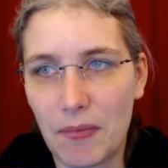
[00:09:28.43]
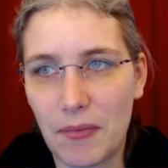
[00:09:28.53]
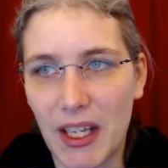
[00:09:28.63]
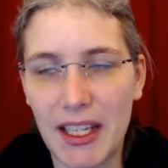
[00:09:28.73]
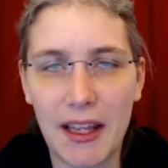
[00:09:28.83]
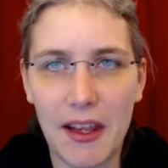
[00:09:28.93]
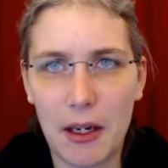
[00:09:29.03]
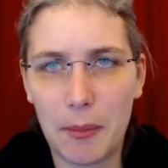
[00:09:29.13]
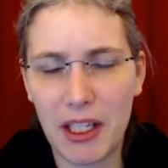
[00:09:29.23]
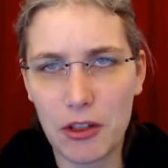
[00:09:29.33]
yeah there are
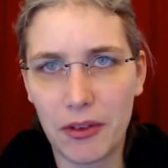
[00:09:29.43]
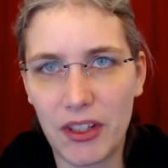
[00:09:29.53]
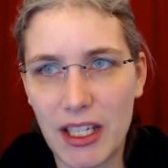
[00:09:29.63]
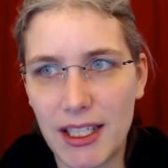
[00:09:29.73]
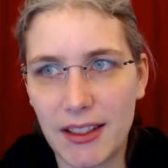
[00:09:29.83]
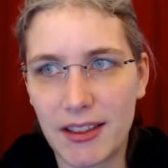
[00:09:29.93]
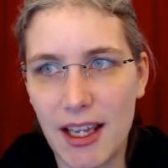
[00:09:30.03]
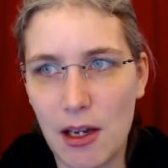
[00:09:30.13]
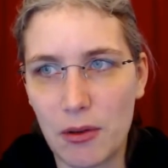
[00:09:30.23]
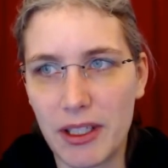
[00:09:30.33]
a bunch of settings
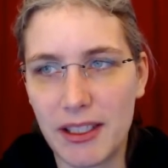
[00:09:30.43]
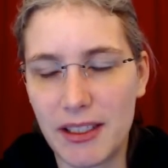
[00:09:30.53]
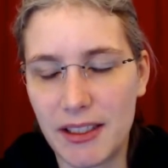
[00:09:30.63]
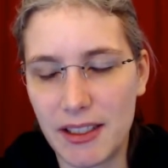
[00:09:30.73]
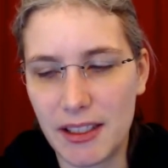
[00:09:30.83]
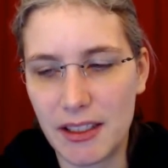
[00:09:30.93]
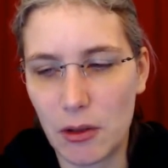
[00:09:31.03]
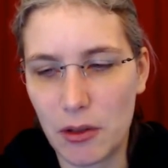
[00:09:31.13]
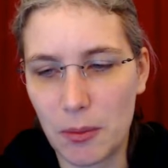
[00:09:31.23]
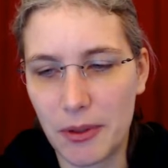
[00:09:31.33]
now in in
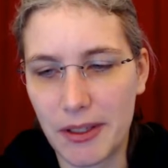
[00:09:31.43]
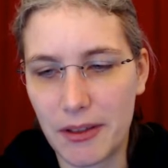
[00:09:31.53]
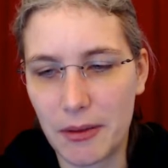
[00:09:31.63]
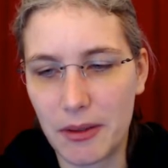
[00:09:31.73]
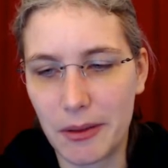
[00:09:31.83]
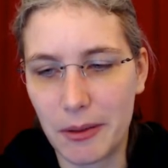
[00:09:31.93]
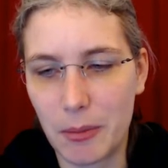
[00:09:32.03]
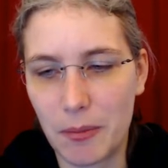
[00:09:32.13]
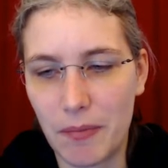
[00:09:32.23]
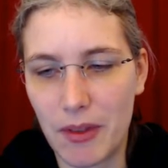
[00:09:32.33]
octoprint
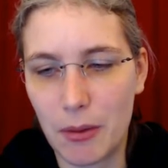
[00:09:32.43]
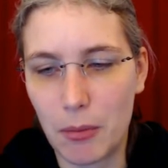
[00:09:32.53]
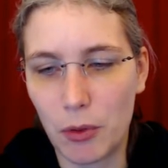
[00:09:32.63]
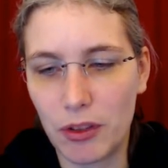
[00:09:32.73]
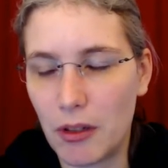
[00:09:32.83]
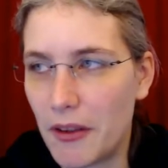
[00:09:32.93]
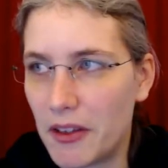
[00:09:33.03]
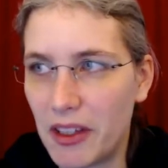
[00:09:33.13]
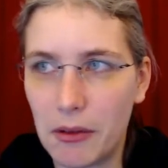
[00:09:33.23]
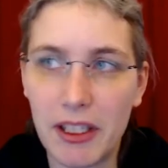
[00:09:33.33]
um, mostly on the
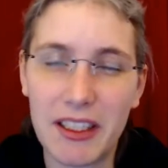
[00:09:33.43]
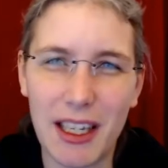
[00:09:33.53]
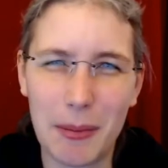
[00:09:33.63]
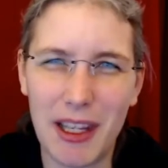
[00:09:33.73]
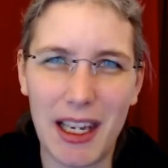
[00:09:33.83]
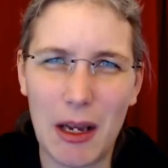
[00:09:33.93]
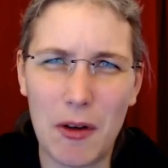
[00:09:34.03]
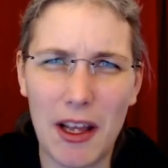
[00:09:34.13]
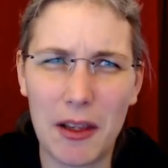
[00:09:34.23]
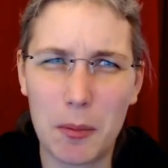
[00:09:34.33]
serial tab that are
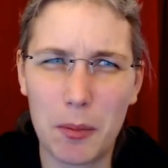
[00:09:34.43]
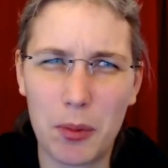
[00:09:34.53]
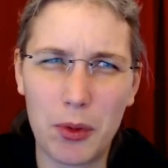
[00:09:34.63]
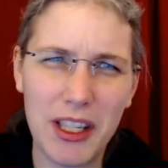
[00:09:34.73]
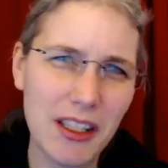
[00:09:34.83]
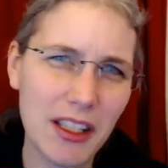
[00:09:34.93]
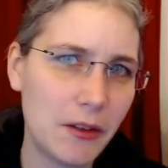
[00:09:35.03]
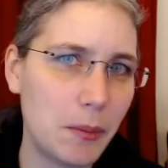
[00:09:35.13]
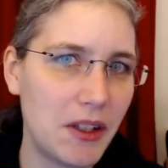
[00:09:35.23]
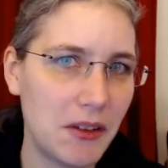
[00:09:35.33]
rather printer
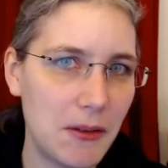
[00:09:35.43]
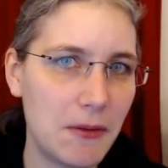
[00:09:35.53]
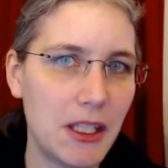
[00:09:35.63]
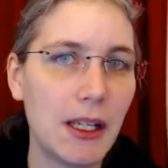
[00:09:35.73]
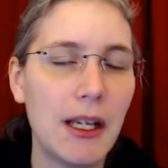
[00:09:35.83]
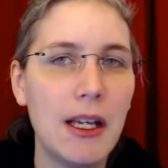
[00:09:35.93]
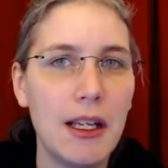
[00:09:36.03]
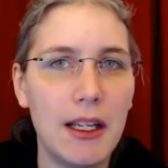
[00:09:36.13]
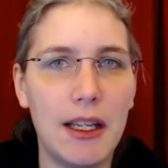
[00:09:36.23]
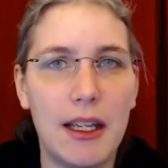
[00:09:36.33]
specific
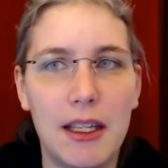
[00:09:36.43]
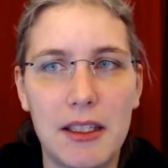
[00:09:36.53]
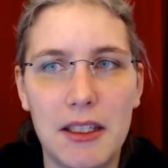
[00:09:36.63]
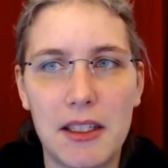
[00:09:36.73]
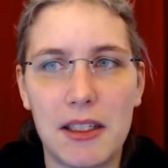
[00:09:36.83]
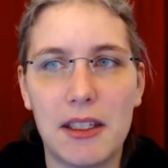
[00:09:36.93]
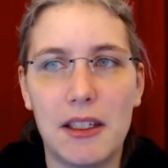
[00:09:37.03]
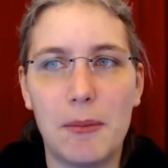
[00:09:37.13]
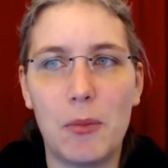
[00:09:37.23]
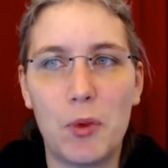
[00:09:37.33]
and
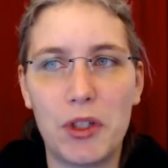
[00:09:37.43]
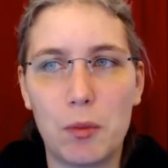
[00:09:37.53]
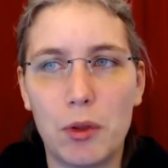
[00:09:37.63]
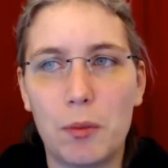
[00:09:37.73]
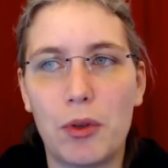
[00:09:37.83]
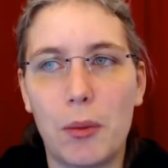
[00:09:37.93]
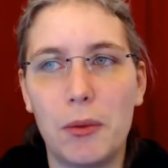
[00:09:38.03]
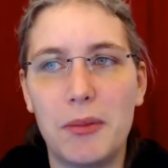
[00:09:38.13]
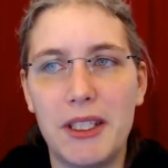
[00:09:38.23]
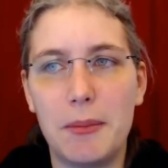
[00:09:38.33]
um, which would
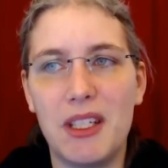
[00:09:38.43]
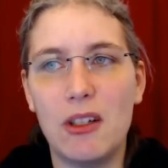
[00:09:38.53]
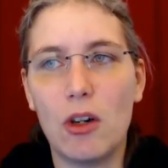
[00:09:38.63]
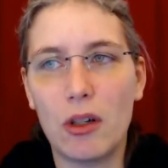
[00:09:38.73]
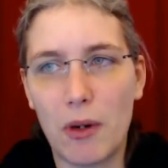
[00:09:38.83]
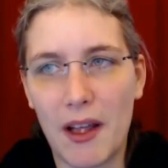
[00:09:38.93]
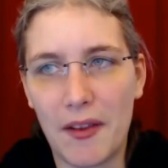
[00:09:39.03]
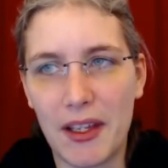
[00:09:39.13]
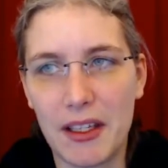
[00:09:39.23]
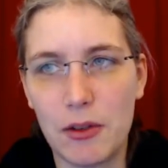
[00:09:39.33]
probably belong
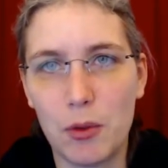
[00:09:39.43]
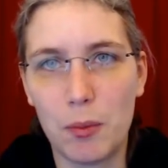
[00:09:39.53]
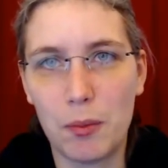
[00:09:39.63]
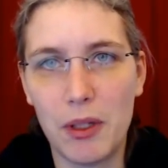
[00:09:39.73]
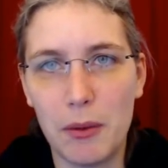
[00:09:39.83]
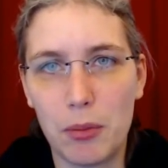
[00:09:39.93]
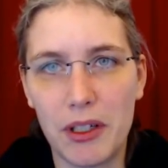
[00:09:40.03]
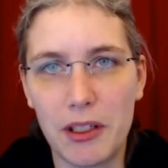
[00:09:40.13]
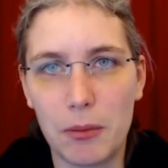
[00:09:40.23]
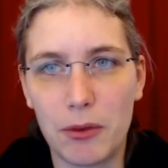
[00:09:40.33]
rather into in
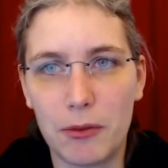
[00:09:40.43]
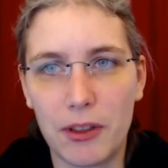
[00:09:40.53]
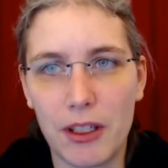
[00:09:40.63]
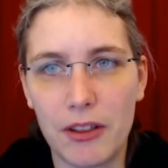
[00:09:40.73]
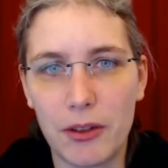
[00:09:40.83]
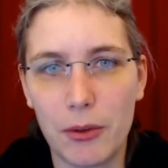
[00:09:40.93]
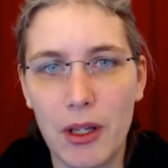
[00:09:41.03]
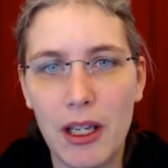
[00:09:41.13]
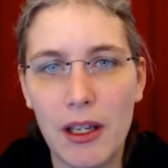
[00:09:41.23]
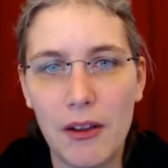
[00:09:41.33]
printer profiles so
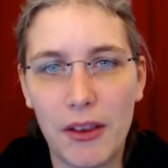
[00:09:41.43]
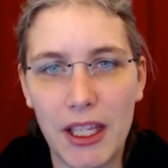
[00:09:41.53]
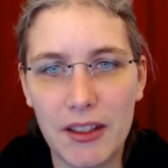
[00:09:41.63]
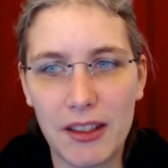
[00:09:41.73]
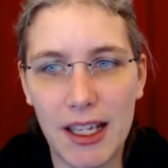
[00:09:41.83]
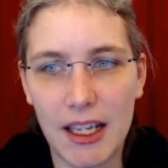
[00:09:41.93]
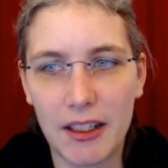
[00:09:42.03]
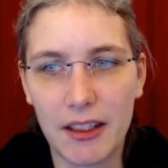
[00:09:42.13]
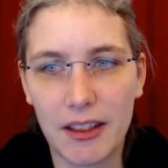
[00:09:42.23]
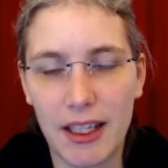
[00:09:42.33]
things
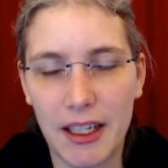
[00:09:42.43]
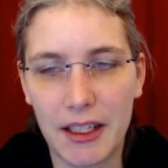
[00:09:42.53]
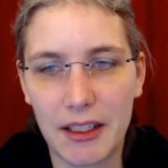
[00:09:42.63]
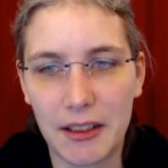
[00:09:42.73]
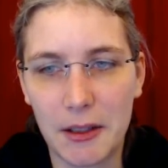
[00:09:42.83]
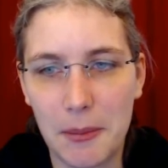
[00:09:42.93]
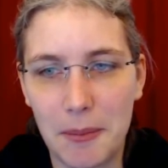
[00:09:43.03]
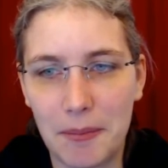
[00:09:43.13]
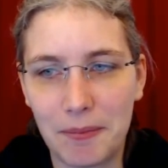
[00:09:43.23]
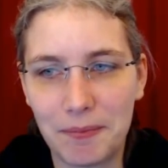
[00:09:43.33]
like like um,